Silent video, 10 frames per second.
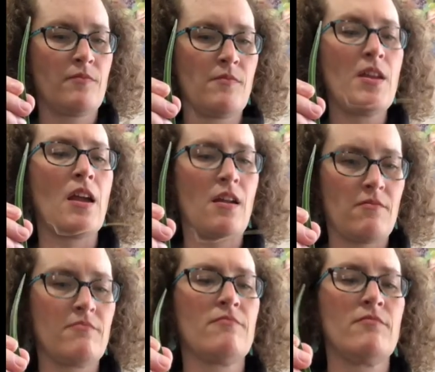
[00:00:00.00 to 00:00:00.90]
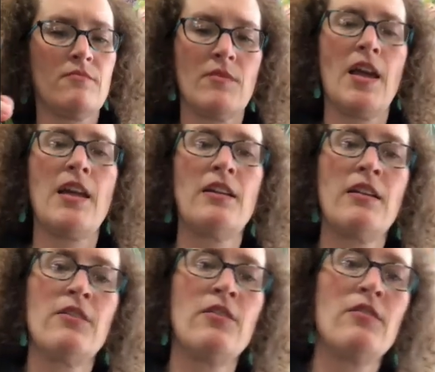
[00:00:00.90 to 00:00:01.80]
Yeah, and a
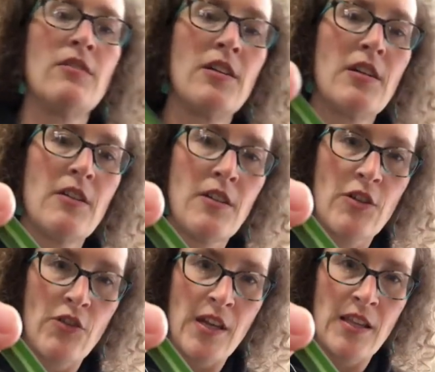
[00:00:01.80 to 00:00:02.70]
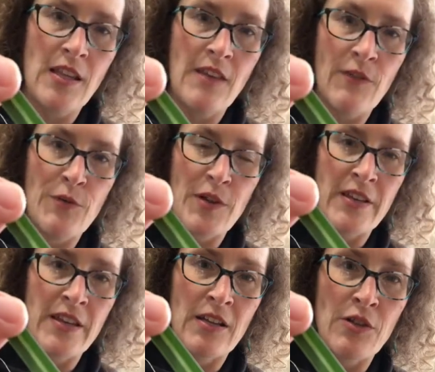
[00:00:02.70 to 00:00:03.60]
little green leaf with a
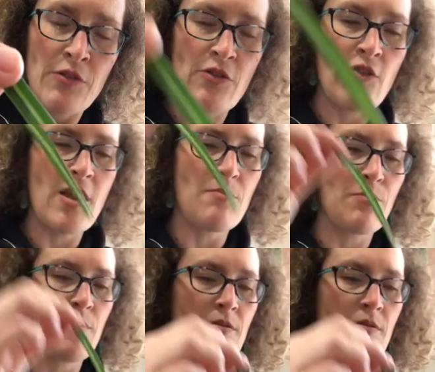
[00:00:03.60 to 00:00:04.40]
yellow stripe.